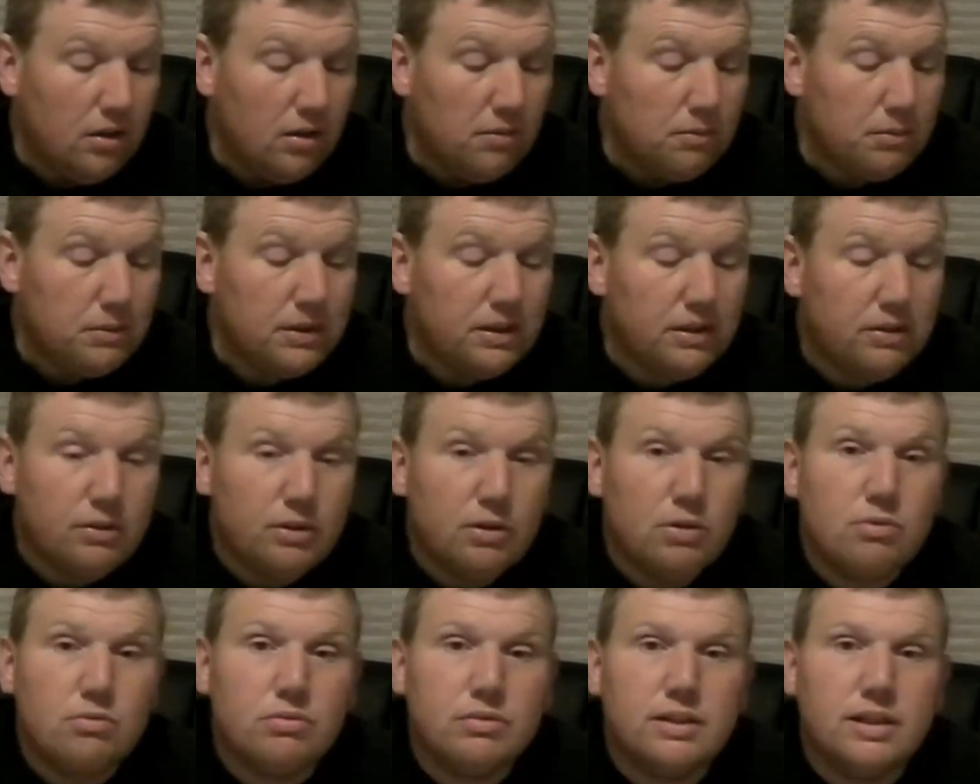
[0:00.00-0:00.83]
But you
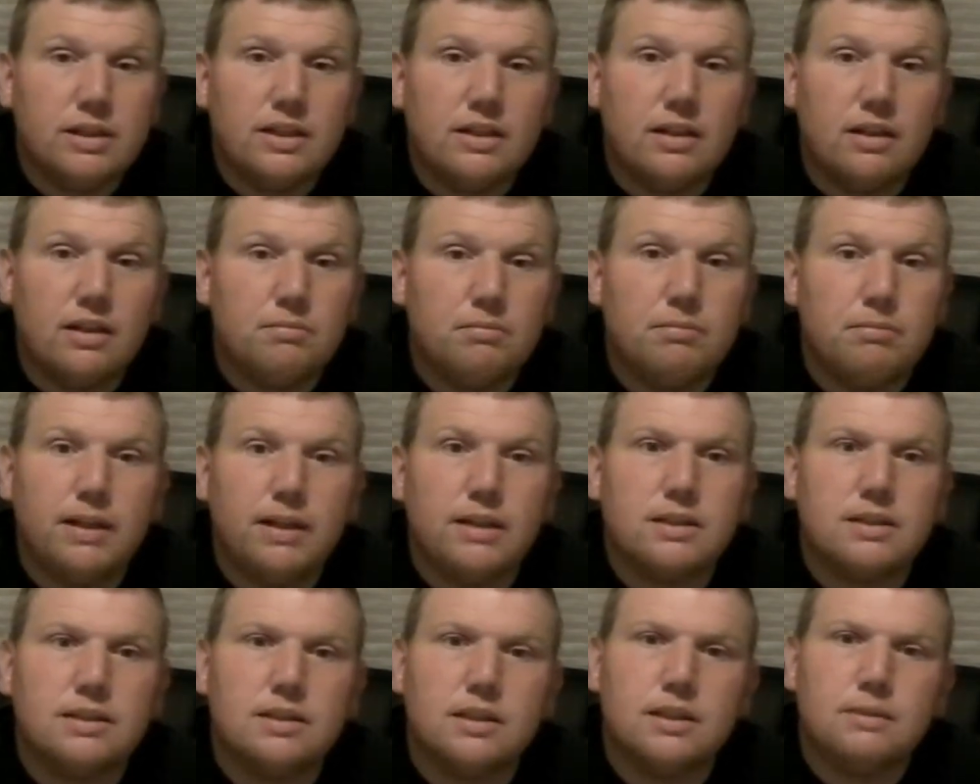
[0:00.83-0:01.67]
don't need to make a
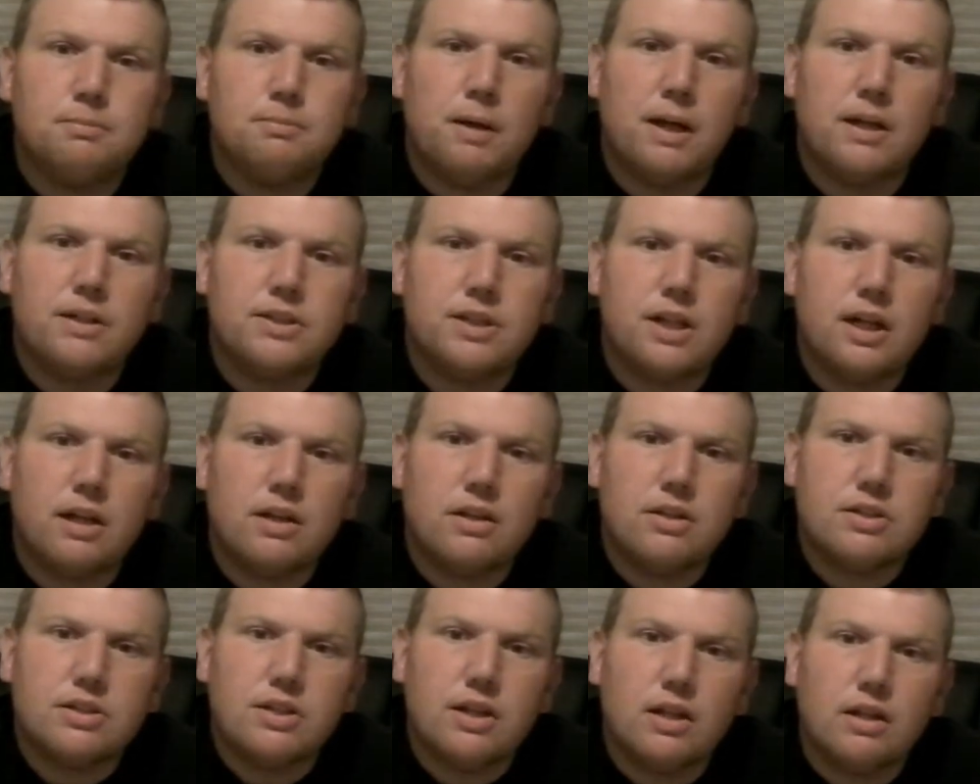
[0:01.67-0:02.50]
six-pack
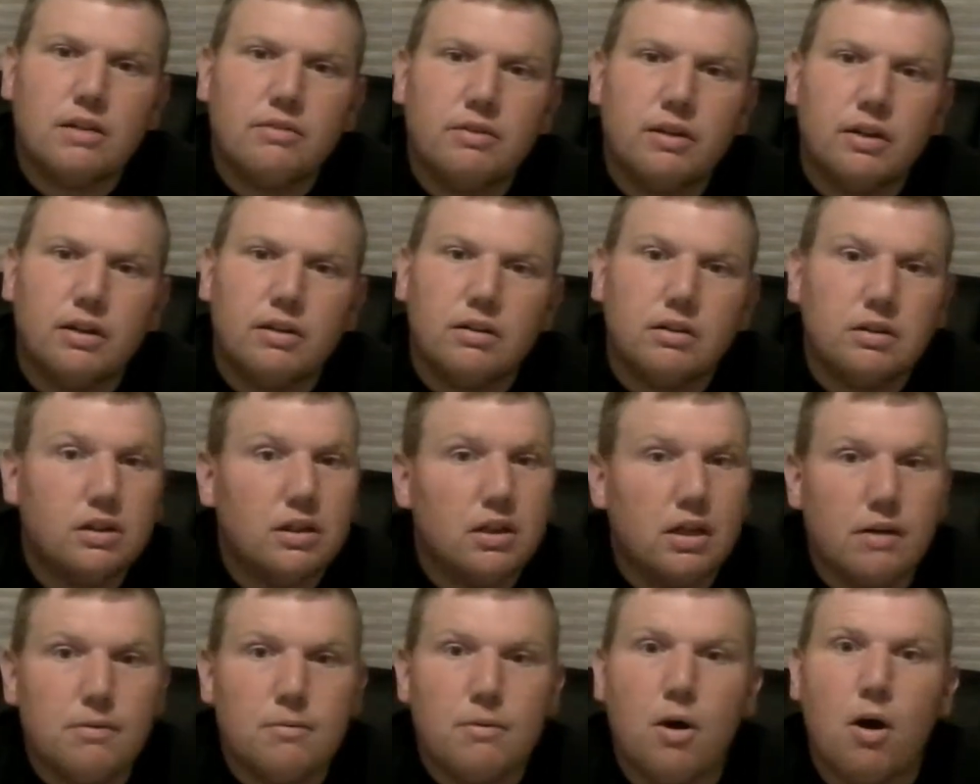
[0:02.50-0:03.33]
challenge out of it.
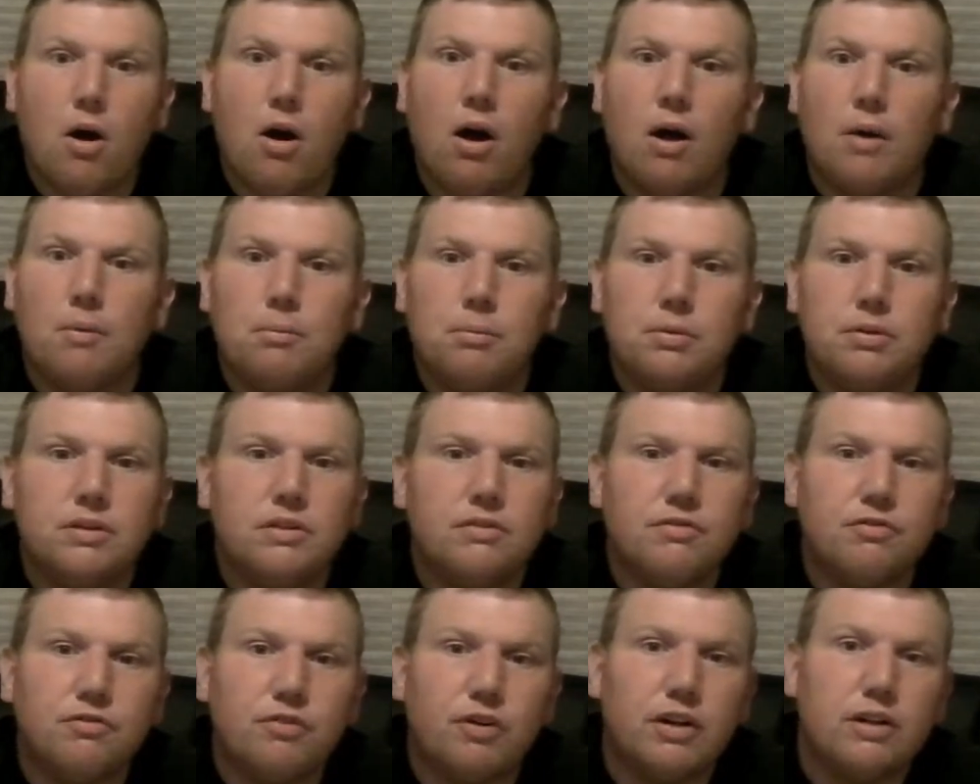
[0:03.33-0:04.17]
Come on. Put the
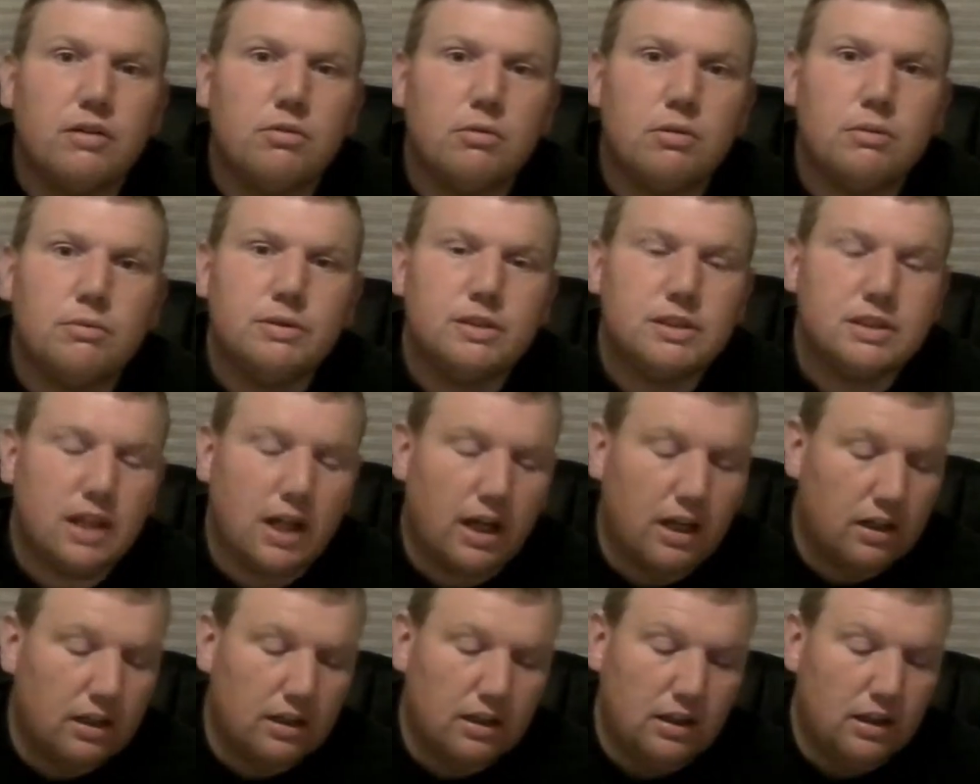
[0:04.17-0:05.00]
freaking women's
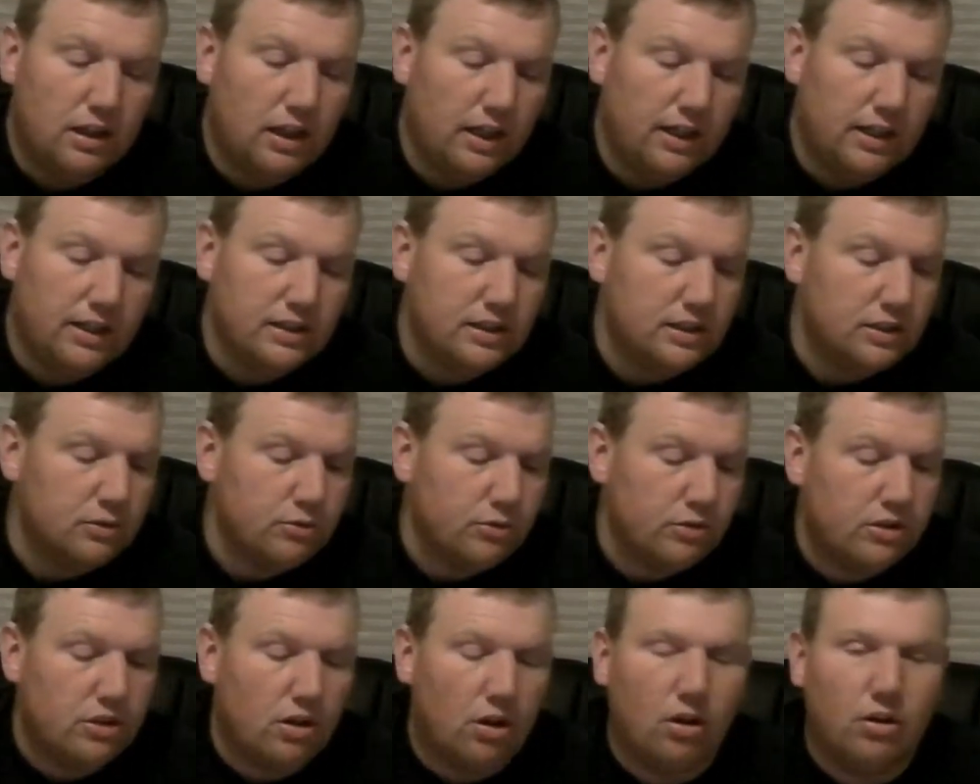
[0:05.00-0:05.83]
title on the line. This is
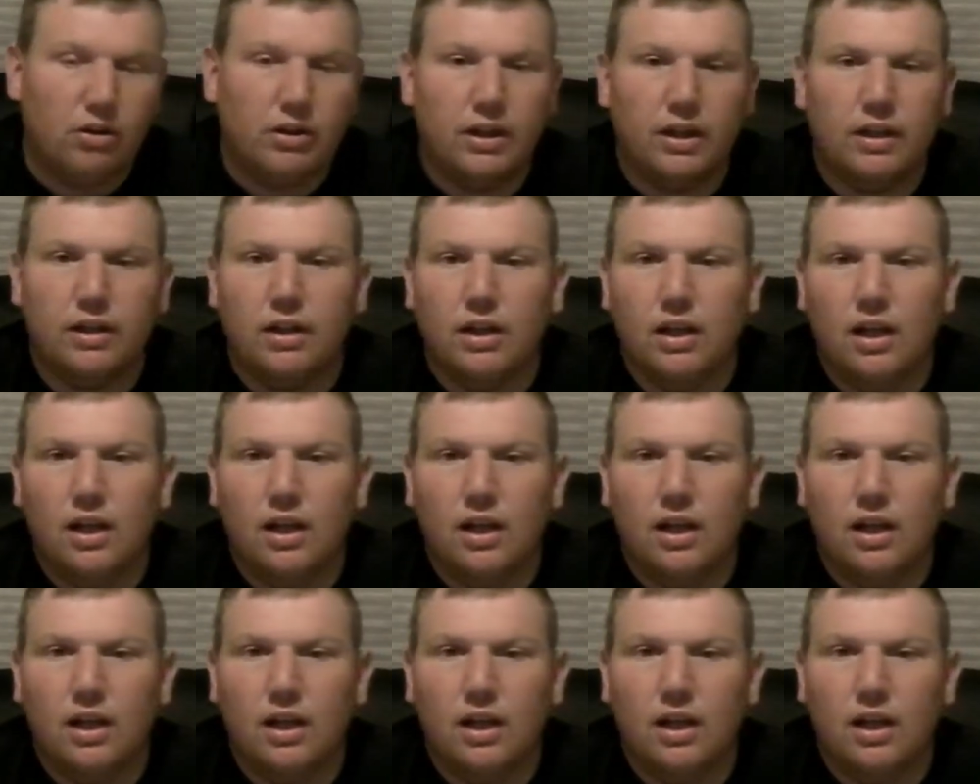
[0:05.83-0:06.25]
retarded.